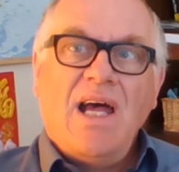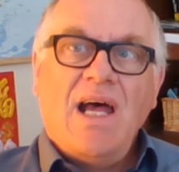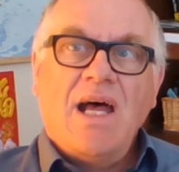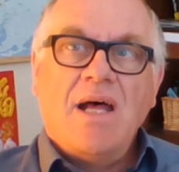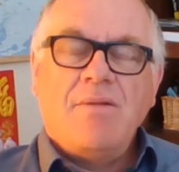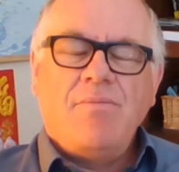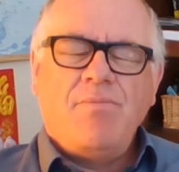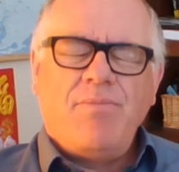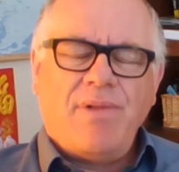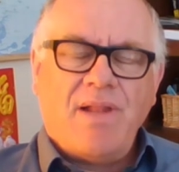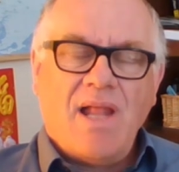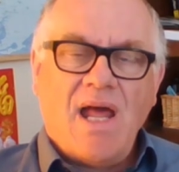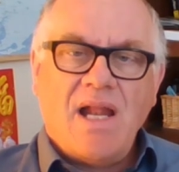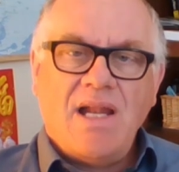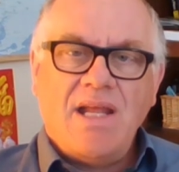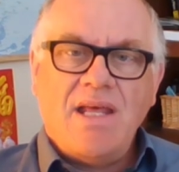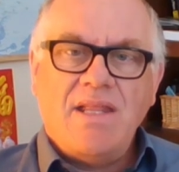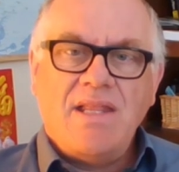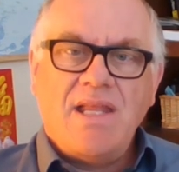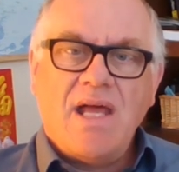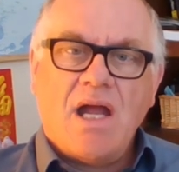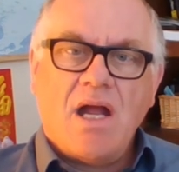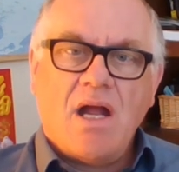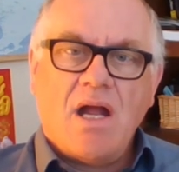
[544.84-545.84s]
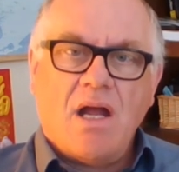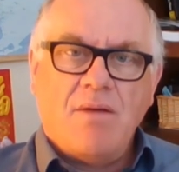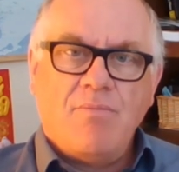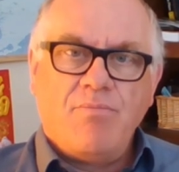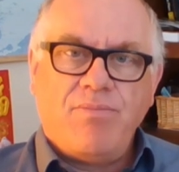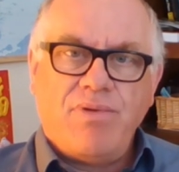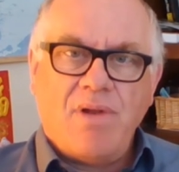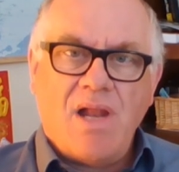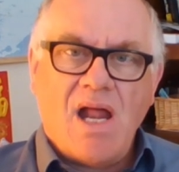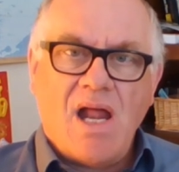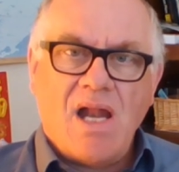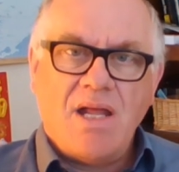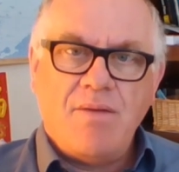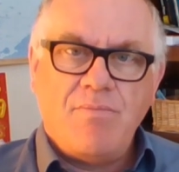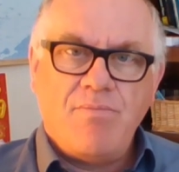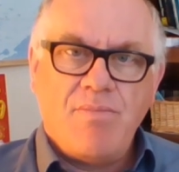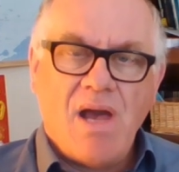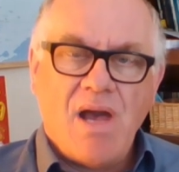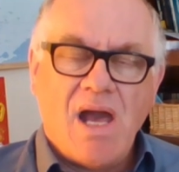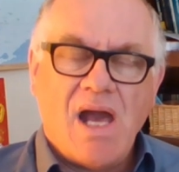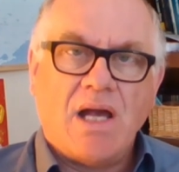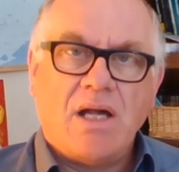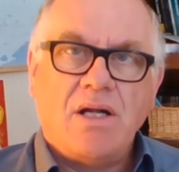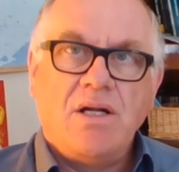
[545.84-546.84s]
and plan it there and plan it
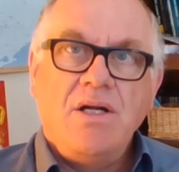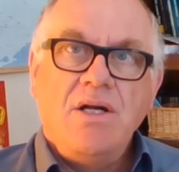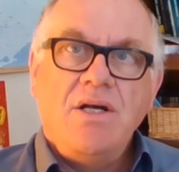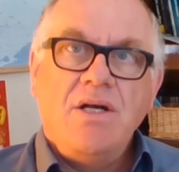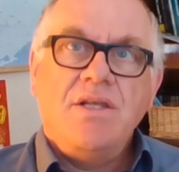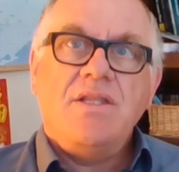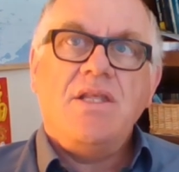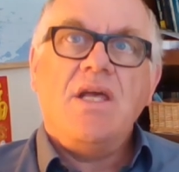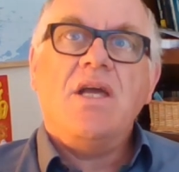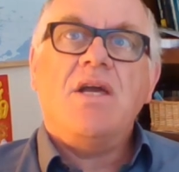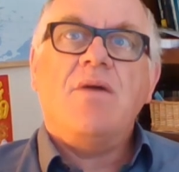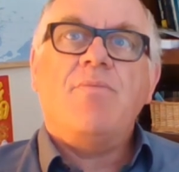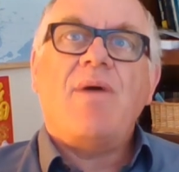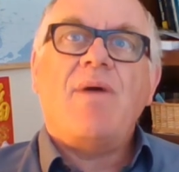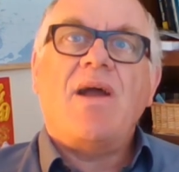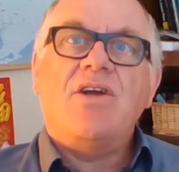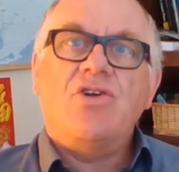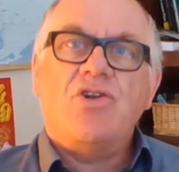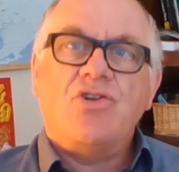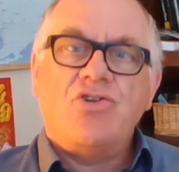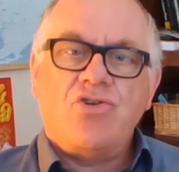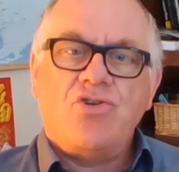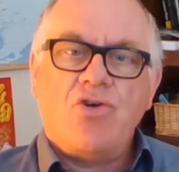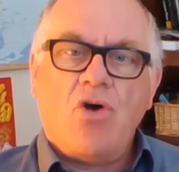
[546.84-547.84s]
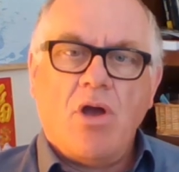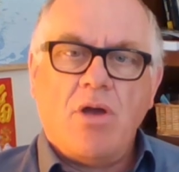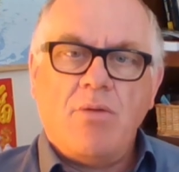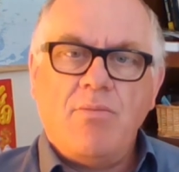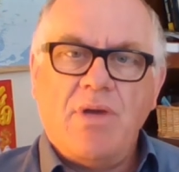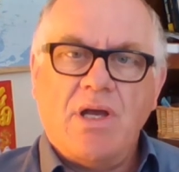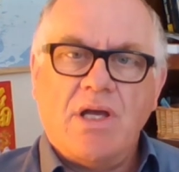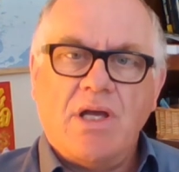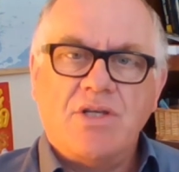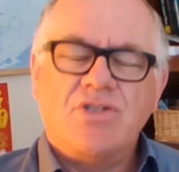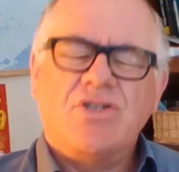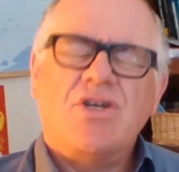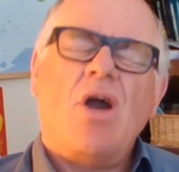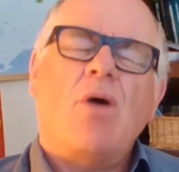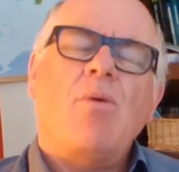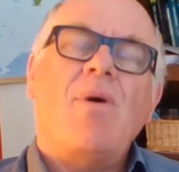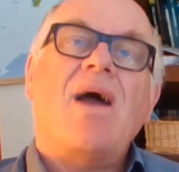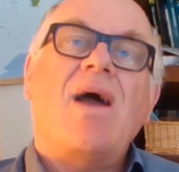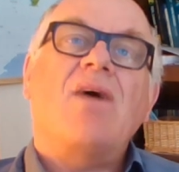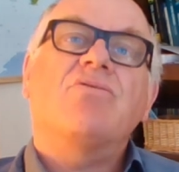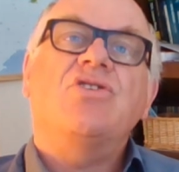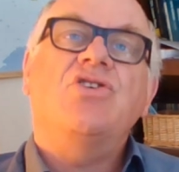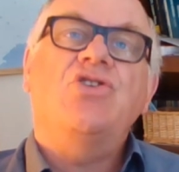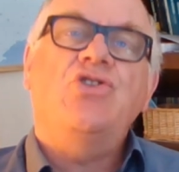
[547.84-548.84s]
back. Think about your timings. Go
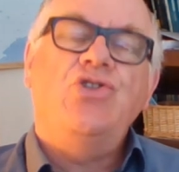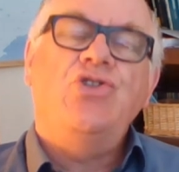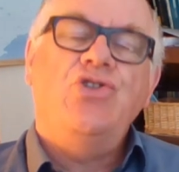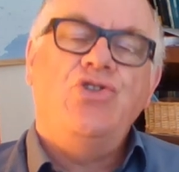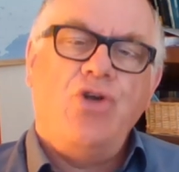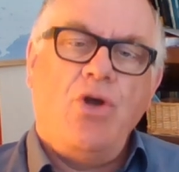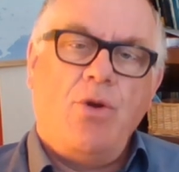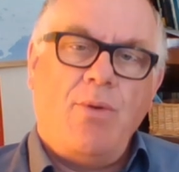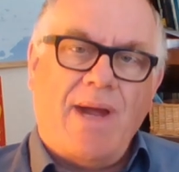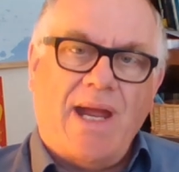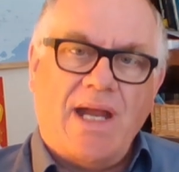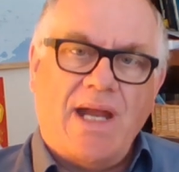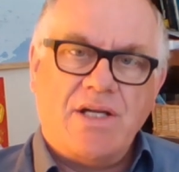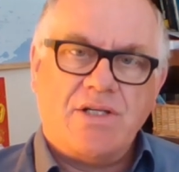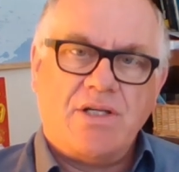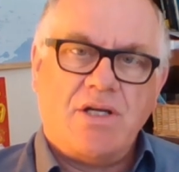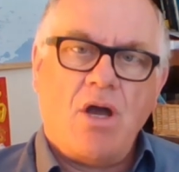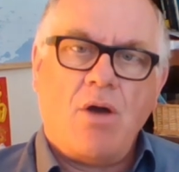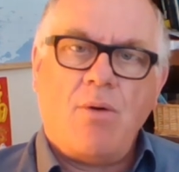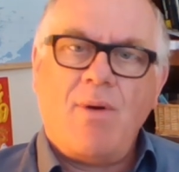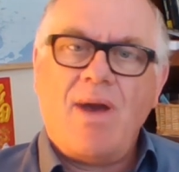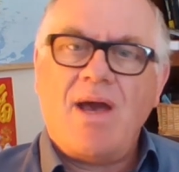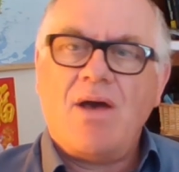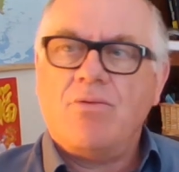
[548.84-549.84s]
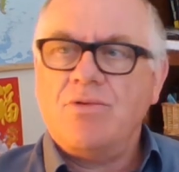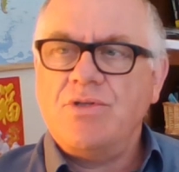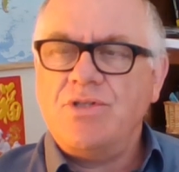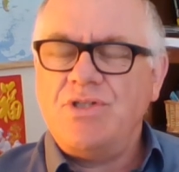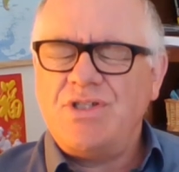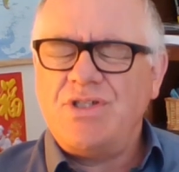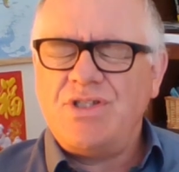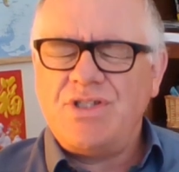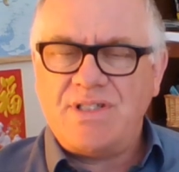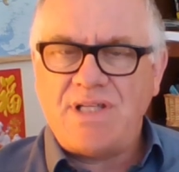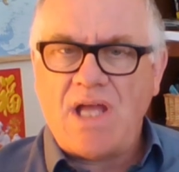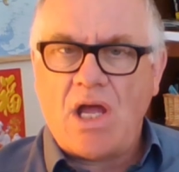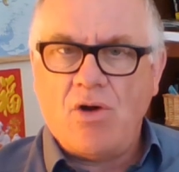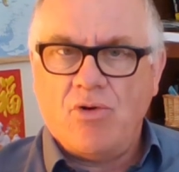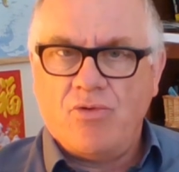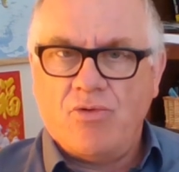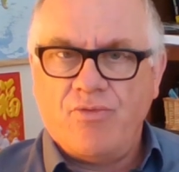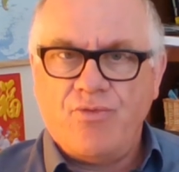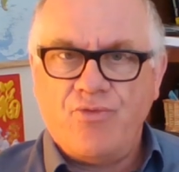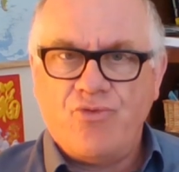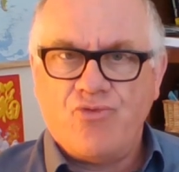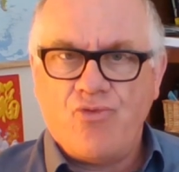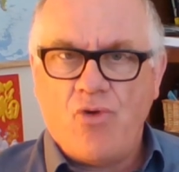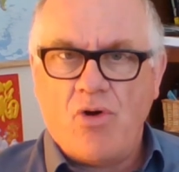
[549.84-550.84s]
out and do it. Go out
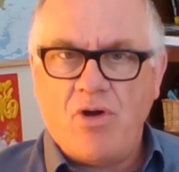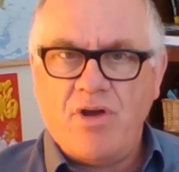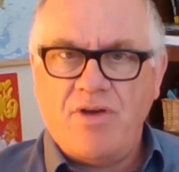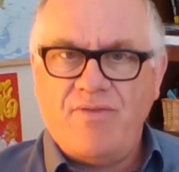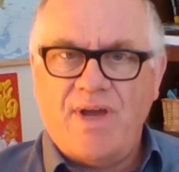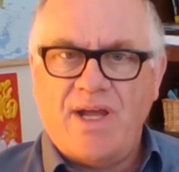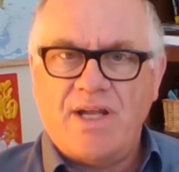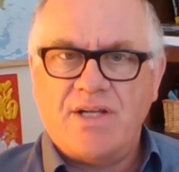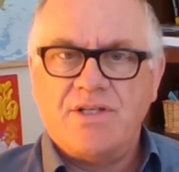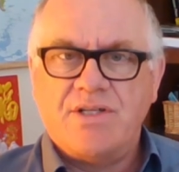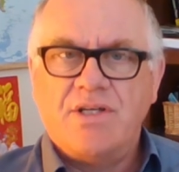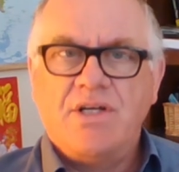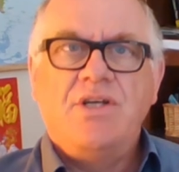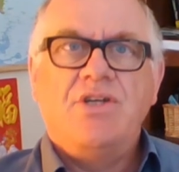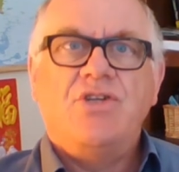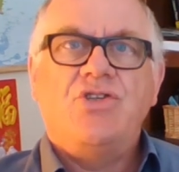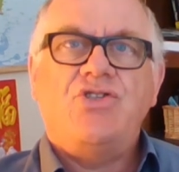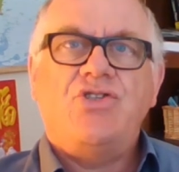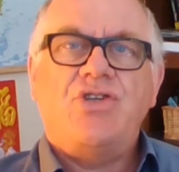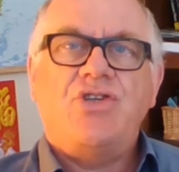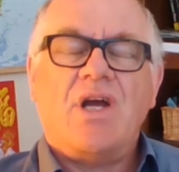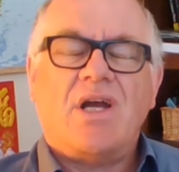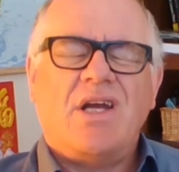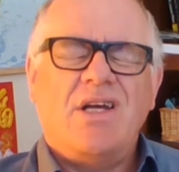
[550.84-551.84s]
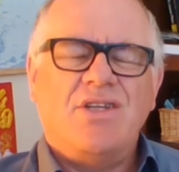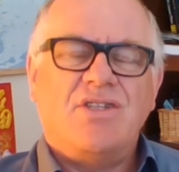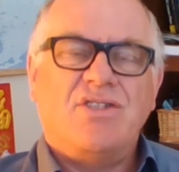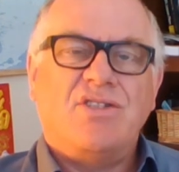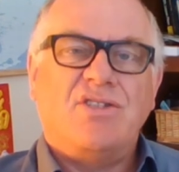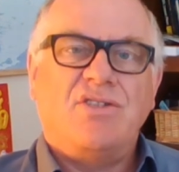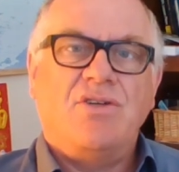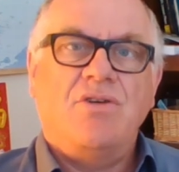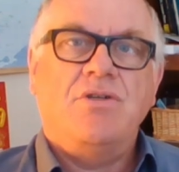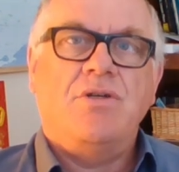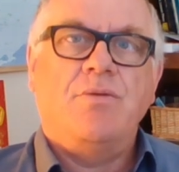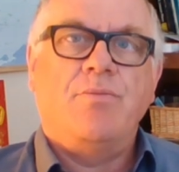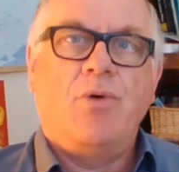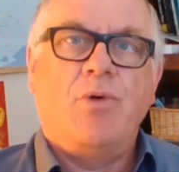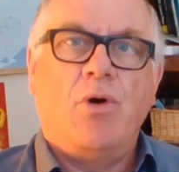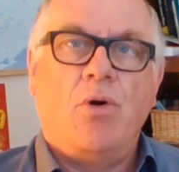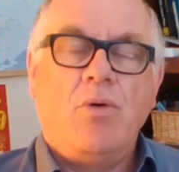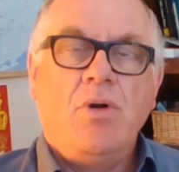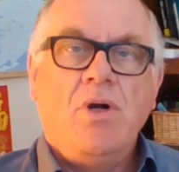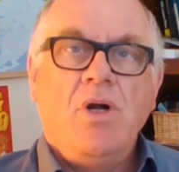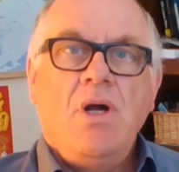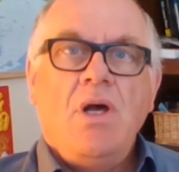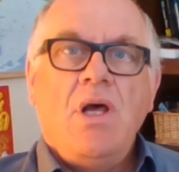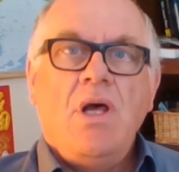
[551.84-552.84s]
yourself, drive it, check it's
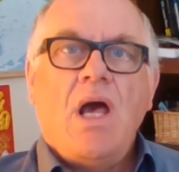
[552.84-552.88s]
suitable.